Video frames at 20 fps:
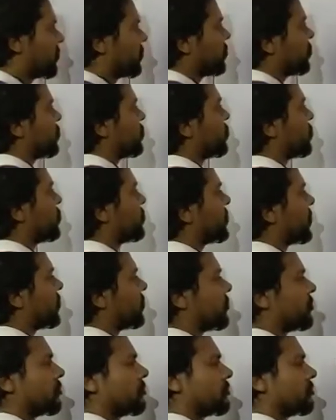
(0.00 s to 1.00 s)
2 to the
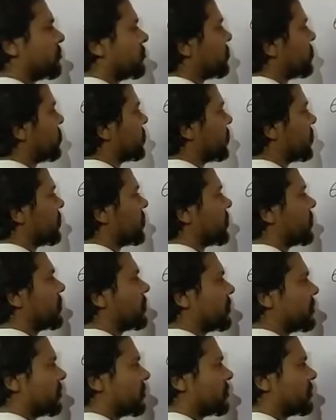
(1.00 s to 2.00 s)
power 2
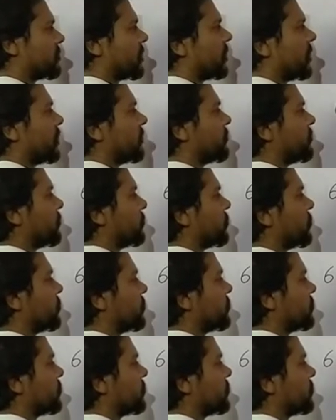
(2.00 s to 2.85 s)
still give you